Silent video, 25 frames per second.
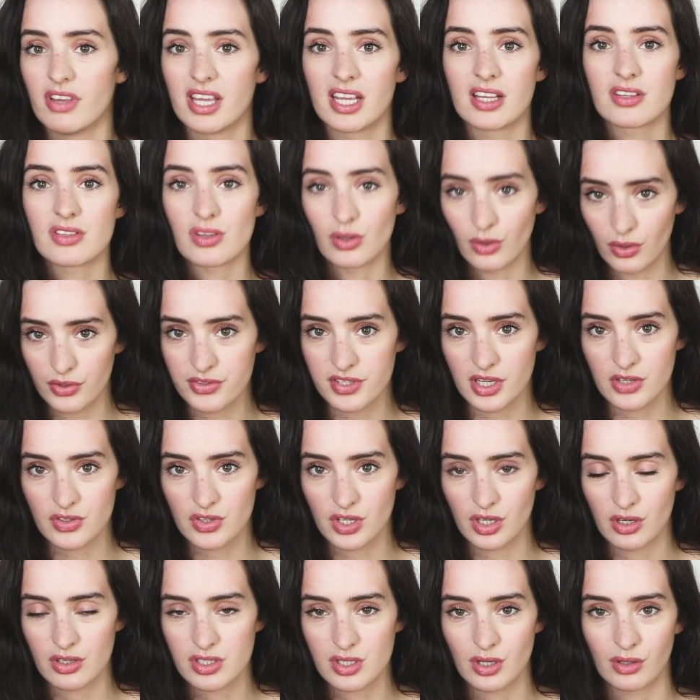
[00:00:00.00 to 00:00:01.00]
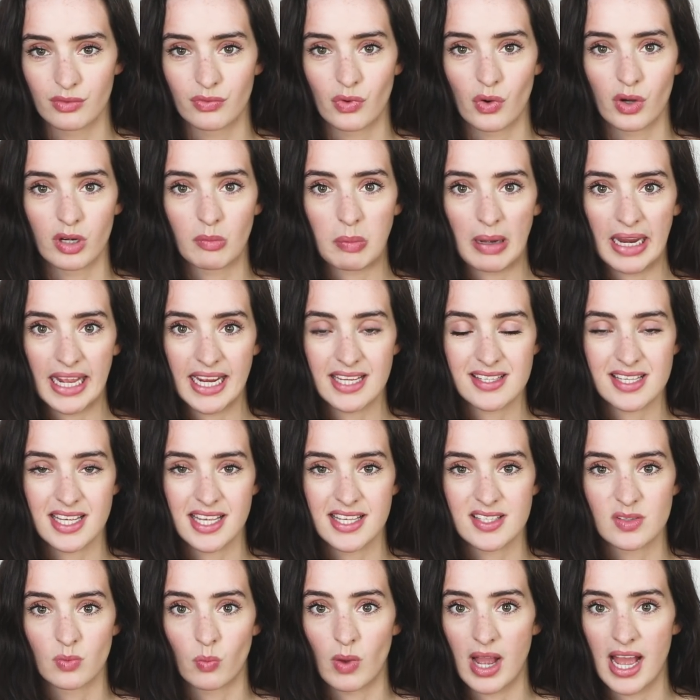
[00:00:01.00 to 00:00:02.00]
Vegans also choose to avoid
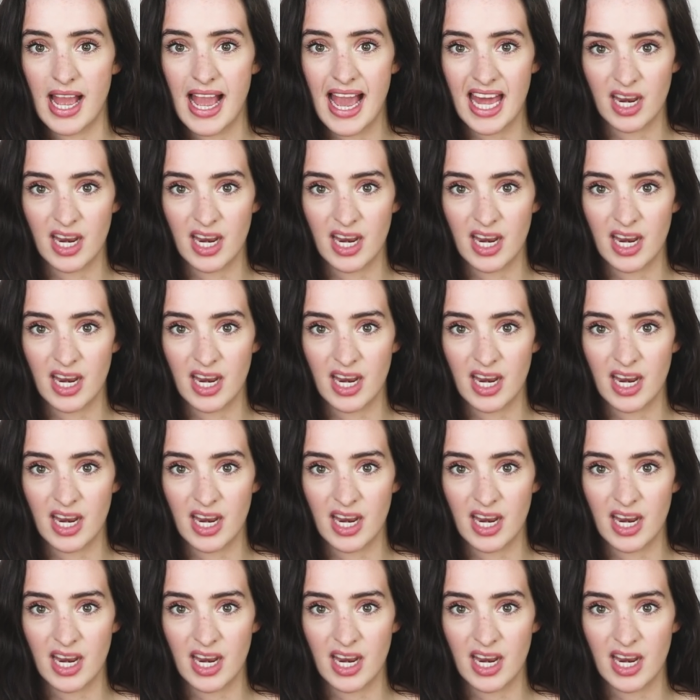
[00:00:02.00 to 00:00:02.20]
places where